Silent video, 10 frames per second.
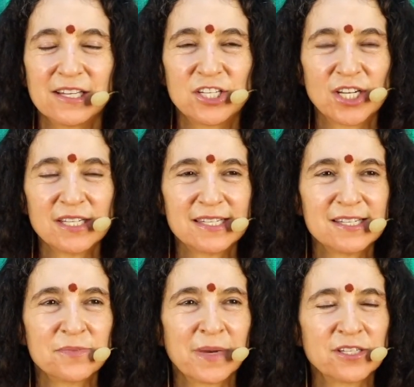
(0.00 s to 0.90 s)
just
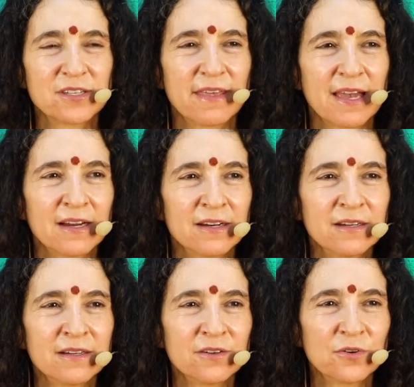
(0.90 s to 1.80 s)
as much
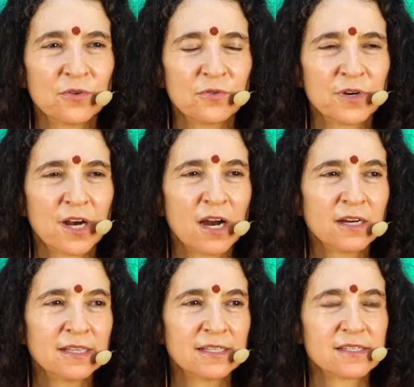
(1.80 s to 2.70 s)
there
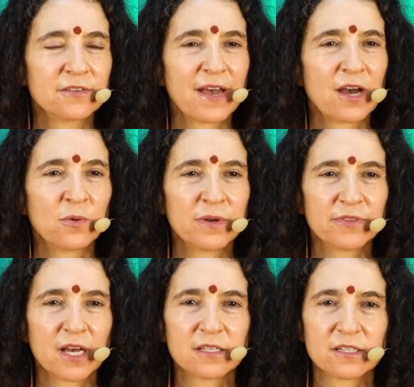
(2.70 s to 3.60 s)
regardless of how we've
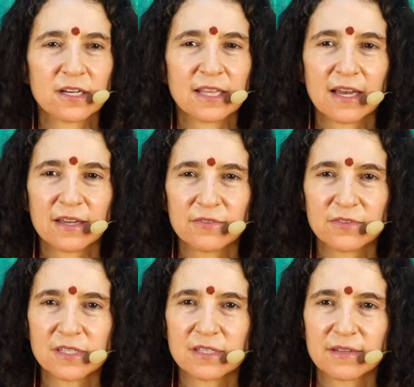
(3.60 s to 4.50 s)
lost our
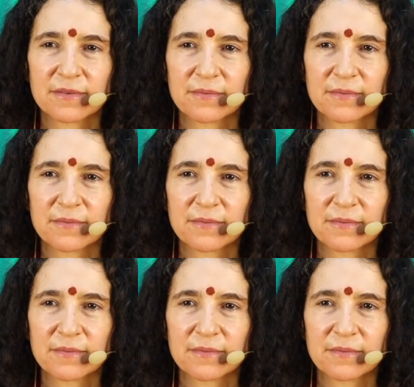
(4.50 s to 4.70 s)
lives.